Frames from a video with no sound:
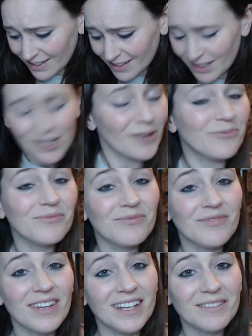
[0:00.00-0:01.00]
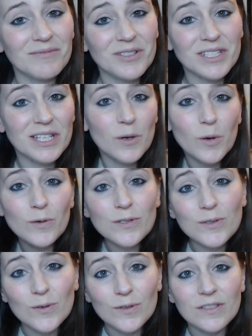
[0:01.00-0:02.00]
You'll see all
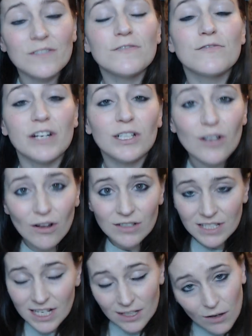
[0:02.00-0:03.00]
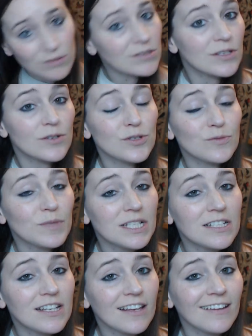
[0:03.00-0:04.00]
sorts of real content on social
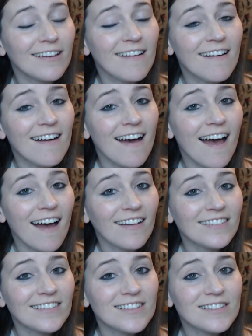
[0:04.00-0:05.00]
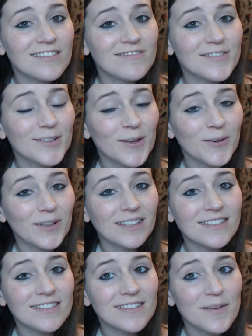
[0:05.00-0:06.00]
media, and
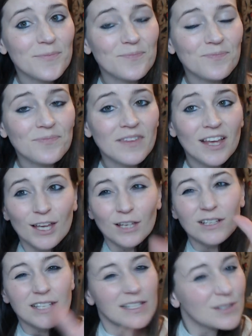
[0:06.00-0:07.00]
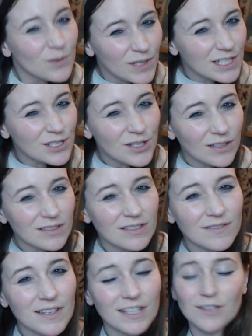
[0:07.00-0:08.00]
it's you can take screenshots of it.